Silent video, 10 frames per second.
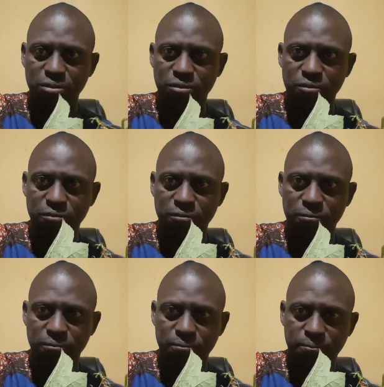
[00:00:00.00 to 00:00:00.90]

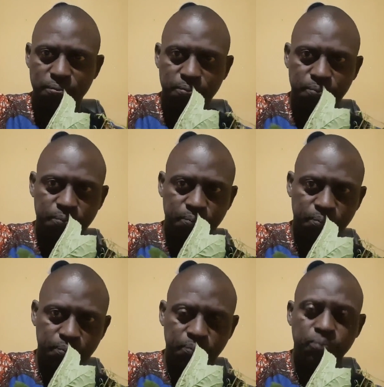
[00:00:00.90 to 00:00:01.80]
No one is speaking in this clip.